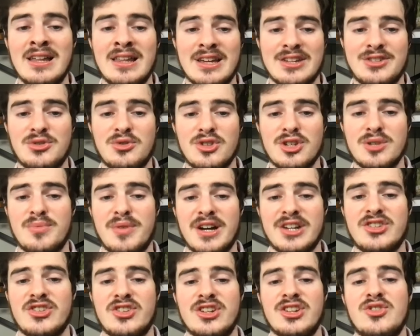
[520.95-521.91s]
That's
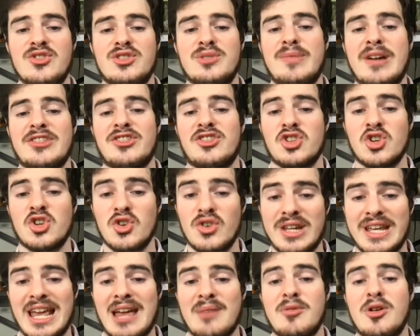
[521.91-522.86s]
$200 you can use to bet
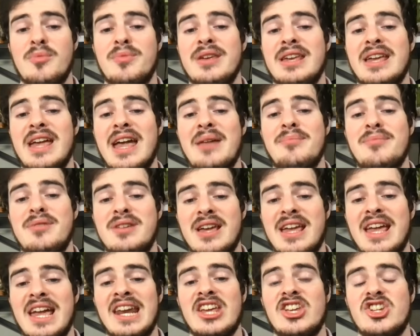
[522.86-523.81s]
tourney, MLB,
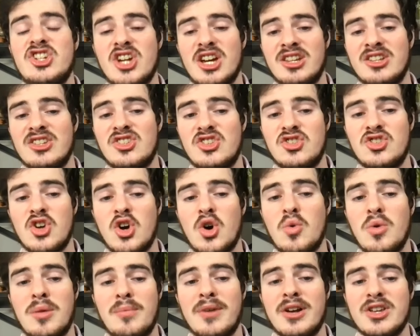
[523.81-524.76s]
NBA, NHL, and
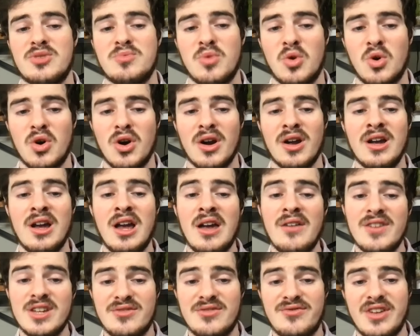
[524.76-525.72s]
so much more.
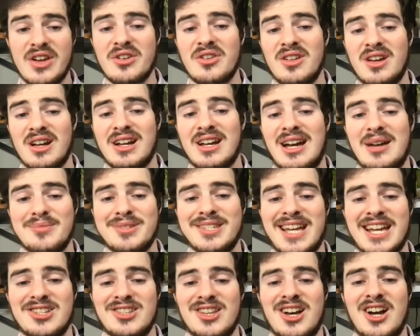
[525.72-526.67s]
Visit
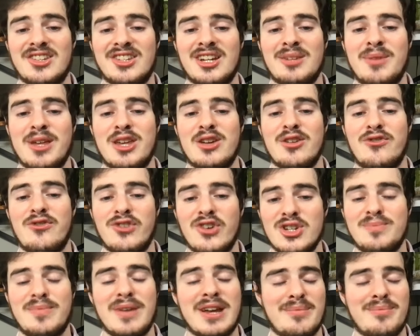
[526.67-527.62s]
FanDuel.com/lockdown to make your
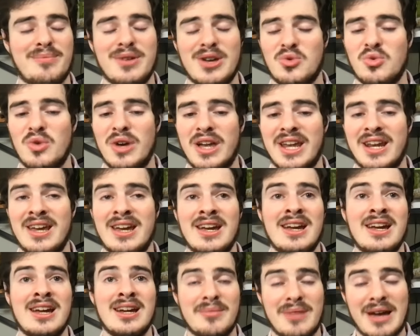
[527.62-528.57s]
first bet a big win.
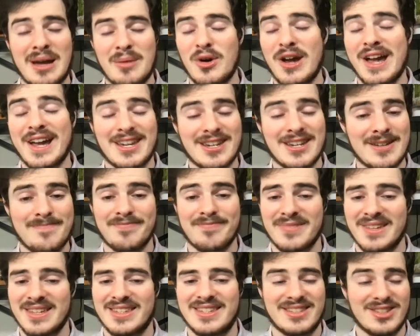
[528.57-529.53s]
My bracket,
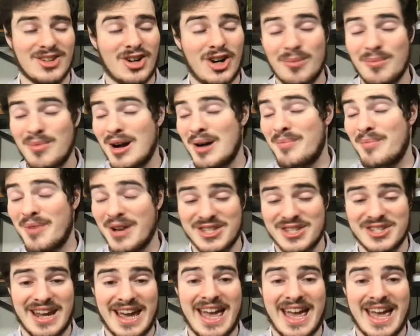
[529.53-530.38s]
it's all but busted.